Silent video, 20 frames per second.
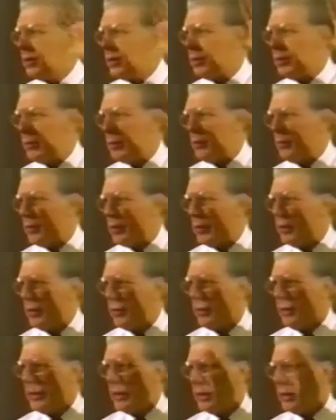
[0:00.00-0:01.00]
ought to be
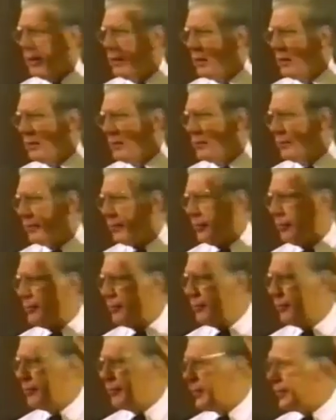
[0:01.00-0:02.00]
worried about
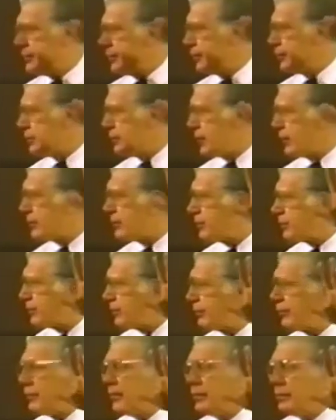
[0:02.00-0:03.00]
unemployed professors. That's
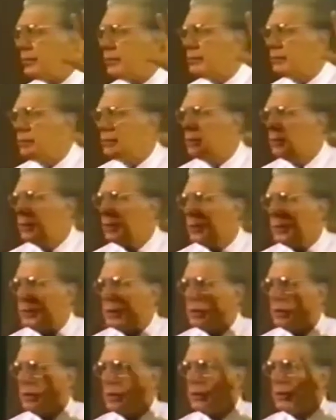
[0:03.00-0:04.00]
trivial.
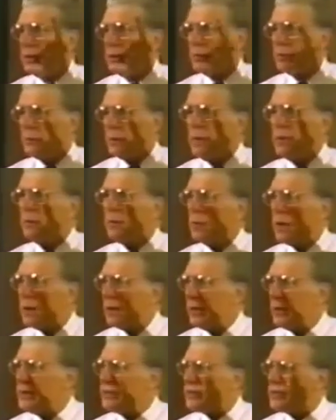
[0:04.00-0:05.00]
The real
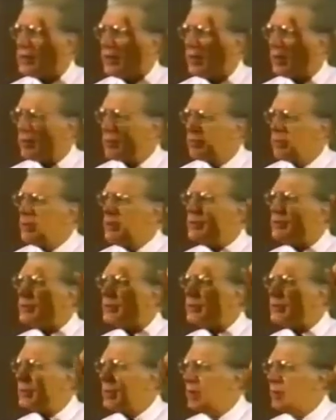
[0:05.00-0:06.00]
worry is the
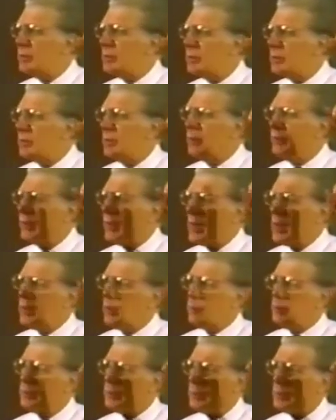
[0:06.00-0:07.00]
increased number of
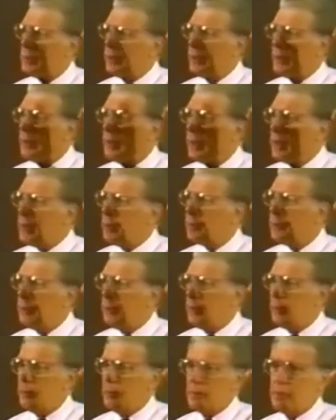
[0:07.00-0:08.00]
unemployed
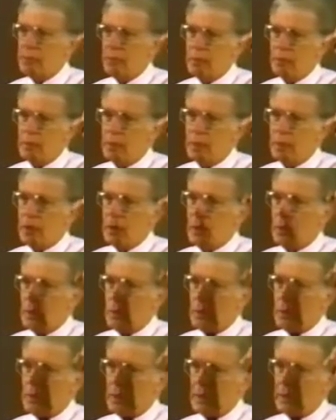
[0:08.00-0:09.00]
young people,
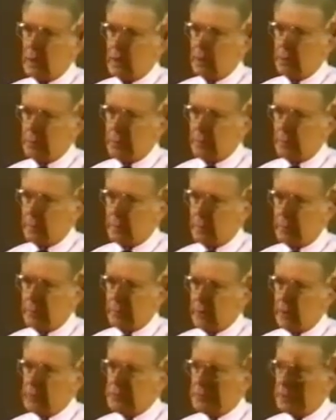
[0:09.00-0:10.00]
where the unemployment
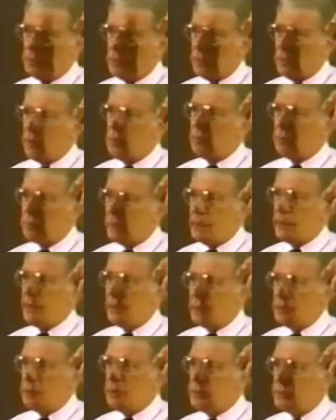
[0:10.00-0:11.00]
rates are
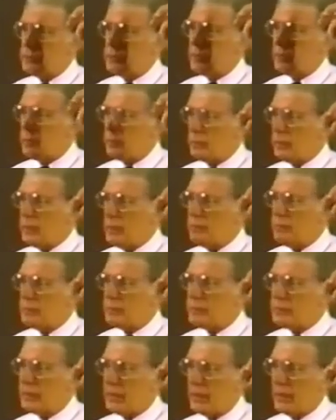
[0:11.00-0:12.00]
already close to
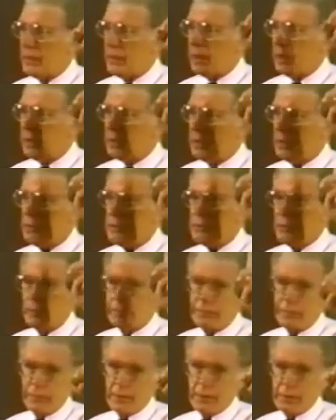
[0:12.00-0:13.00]
20% and close to
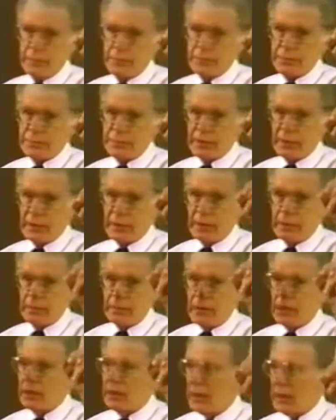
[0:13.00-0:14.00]
40%
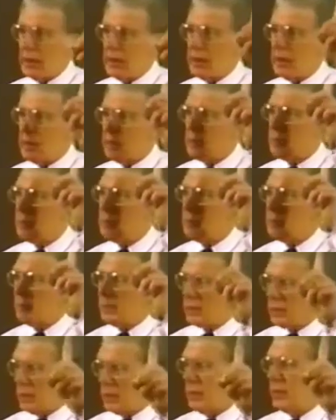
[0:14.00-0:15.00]
among the young
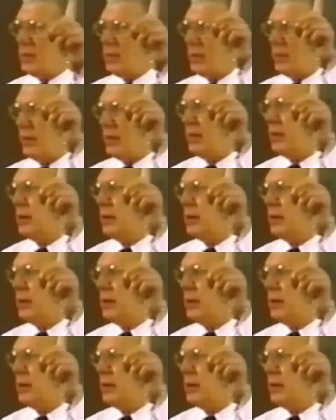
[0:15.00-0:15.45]
minority